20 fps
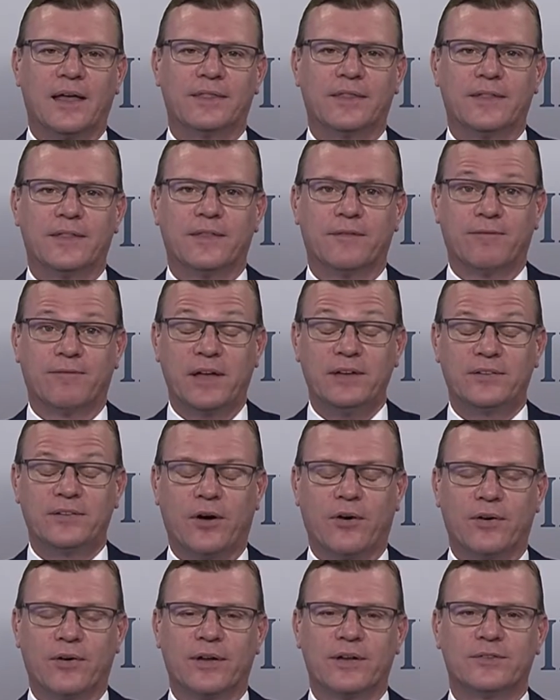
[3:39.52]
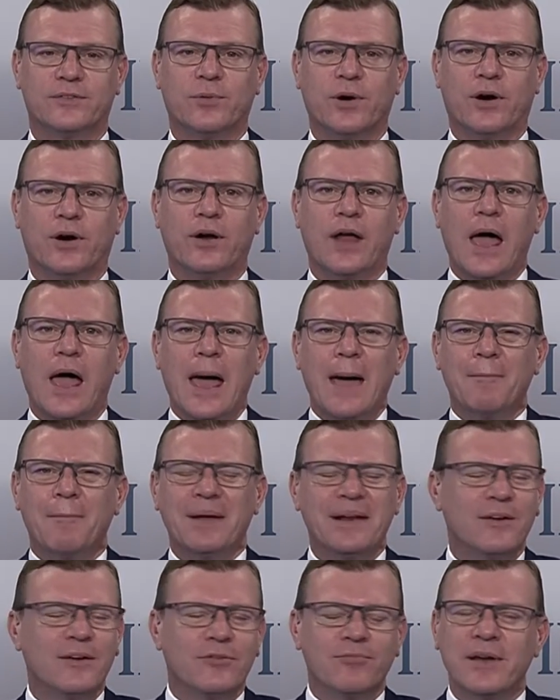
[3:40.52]
the Fed's holding as well. But
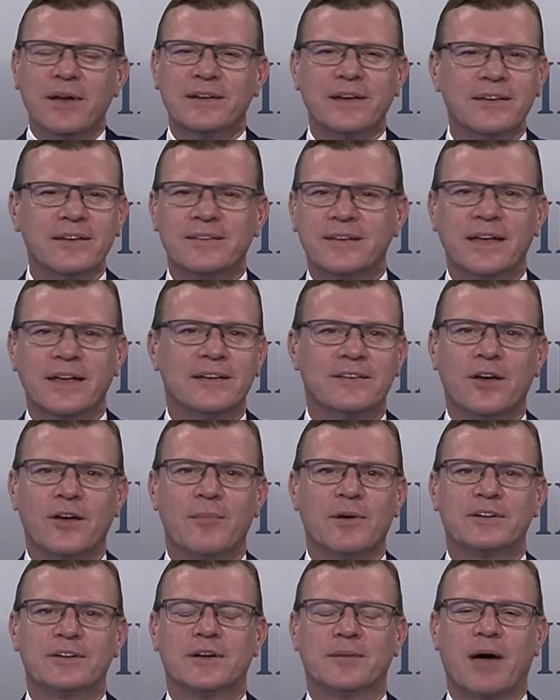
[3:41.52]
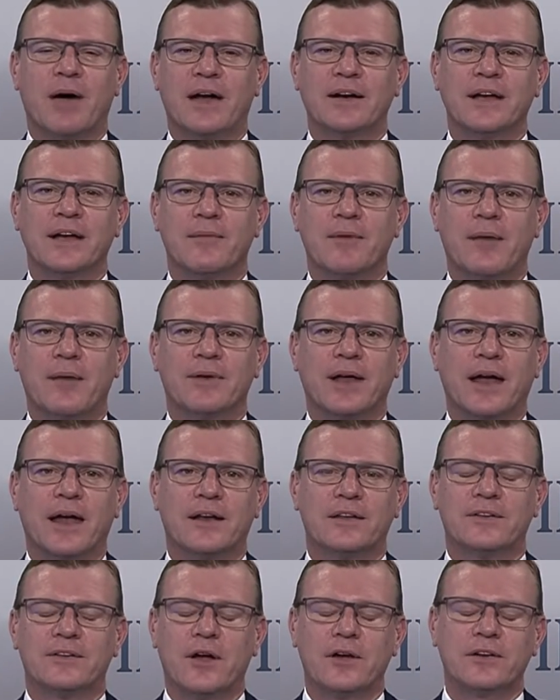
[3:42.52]
look, we're just seeing so much demand come up, Leanne. It's
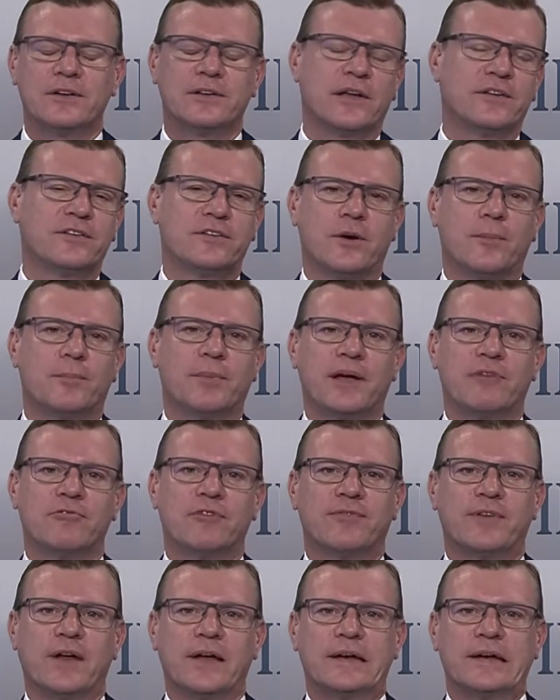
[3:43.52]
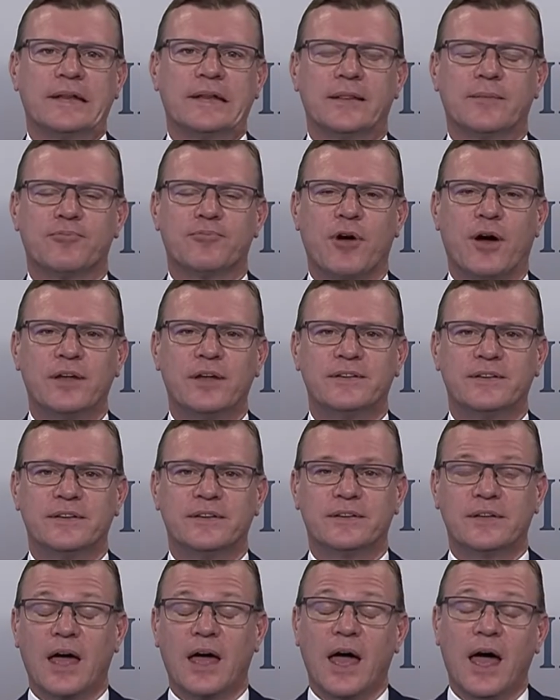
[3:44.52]
just not being reflected in the prices.
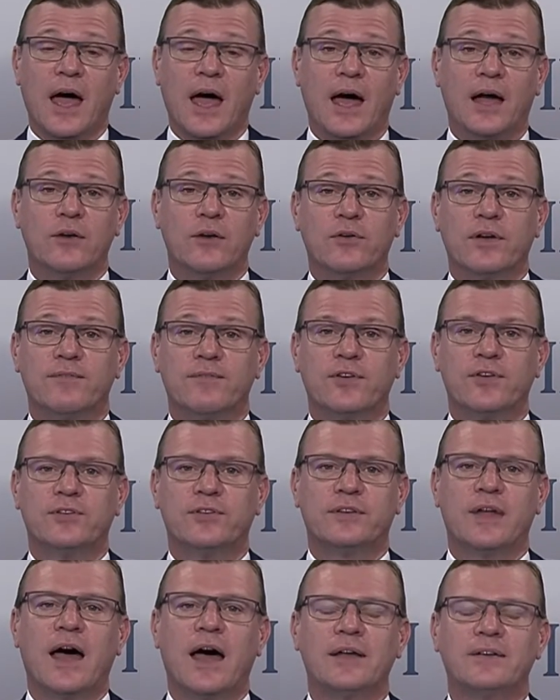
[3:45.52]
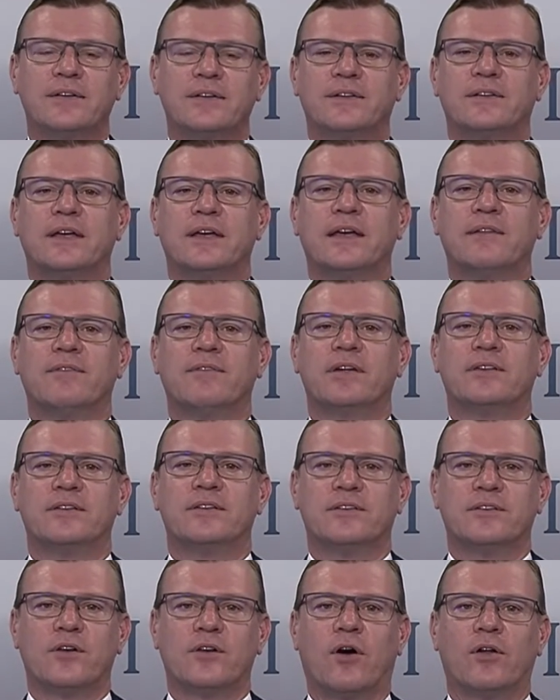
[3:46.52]
Look, if you start to see investors
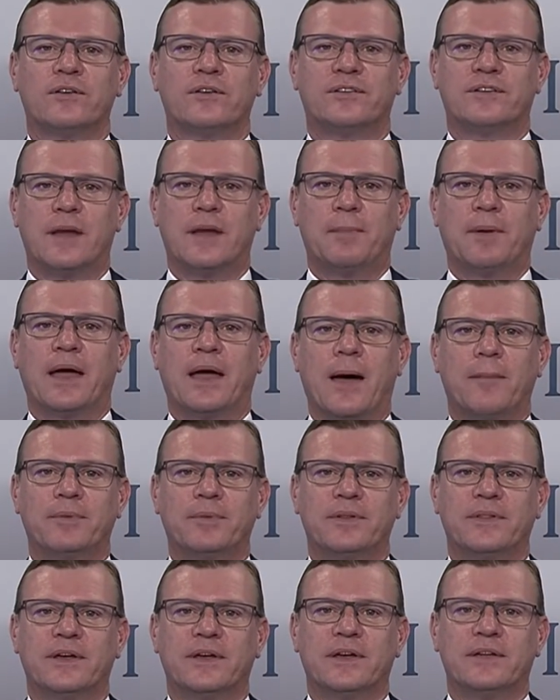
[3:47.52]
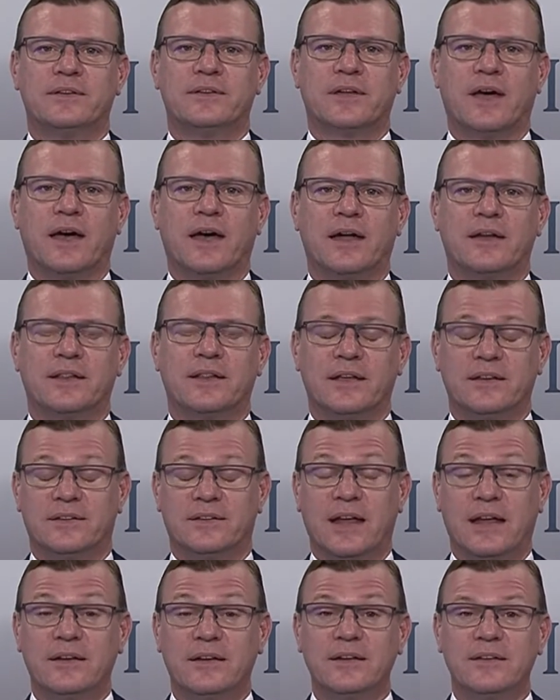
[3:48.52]
not stepping up to these
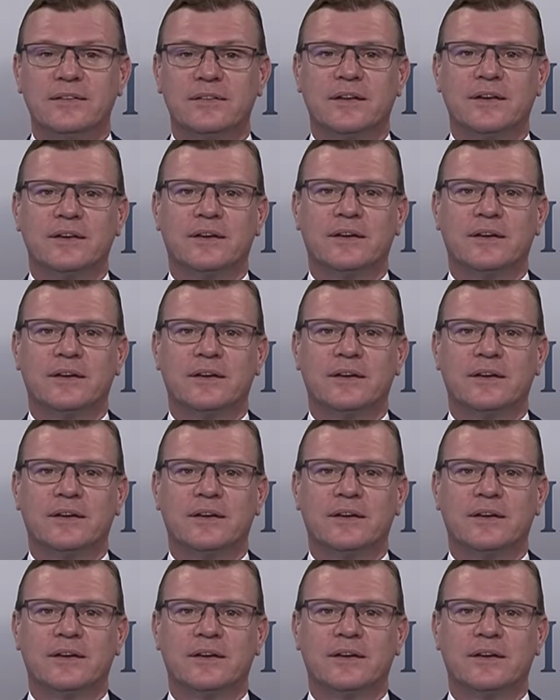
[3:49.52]
tenders and